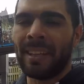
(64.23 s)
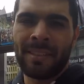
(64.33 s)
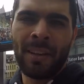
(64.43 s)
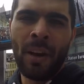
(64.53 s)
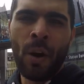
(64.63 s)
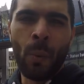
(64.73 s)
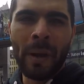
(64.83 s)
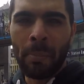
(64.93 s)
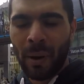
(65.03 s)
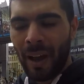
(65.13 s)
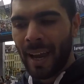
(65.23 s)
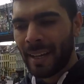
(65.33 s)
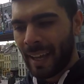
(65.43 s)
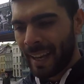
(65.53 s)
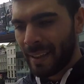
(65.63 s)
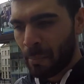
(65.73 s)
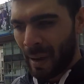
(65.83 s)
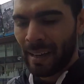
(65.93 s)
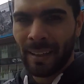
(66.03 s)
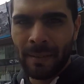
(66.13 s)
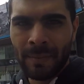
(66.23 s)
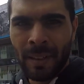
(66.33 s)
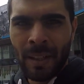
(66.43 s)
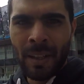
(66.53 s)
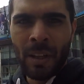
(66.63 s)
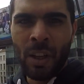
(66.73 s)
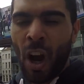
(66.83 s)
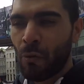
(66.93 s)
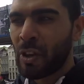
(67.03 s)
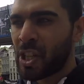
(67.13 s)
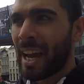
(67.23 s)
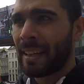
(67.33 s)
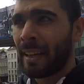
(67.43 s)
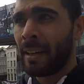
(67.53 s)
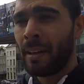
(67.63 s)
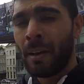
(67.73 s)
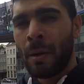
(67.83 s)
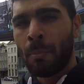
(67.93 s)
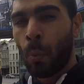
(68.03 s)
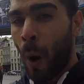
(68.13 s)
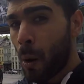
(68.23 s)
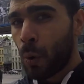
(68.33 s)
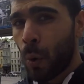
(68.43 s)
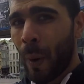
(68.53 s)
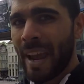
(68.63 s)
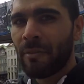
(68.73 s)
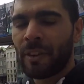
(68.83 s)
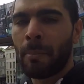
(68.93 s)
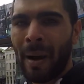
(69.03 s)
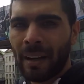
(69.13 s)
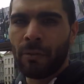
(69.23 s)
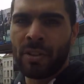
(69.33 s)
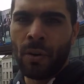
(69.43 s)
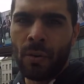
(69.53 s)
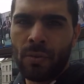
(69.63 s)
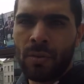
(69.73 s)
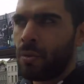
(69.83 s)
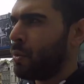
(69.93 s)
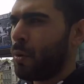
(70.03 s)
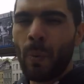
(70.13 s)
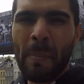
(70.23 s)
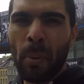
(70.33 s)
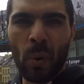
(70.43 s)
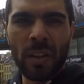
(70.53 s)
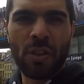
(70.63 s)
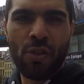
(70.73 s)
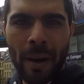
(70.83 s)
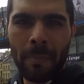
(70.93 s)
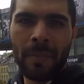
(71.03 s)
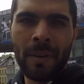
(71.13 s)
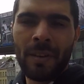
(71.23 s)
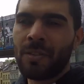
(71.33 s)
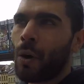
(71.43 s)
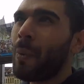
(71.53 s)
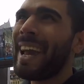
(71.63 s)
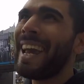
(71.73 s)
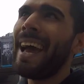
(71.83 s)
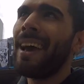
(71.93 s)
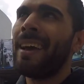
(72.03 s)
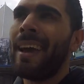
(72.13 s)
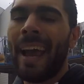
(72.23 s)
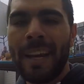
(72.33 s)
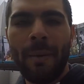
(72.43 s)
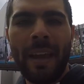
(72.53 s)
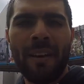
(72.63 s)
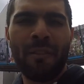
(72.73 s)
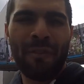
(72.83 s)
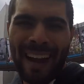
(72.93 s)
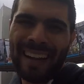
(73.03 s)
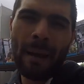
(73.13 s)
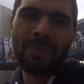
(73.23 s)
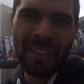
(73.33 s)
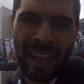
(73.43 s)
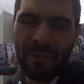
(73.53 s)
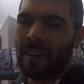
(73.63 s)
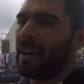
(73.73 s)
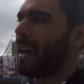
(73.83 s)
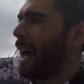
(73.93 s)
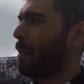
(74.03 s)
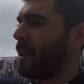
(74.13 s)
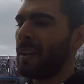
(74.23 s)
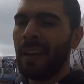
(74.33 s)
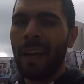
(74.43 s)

this, we applied in the ballot, got rejected, but while we were waiting for the ballot results, we booked the trip, so we're here. Anyway, fan cams are definitely happening.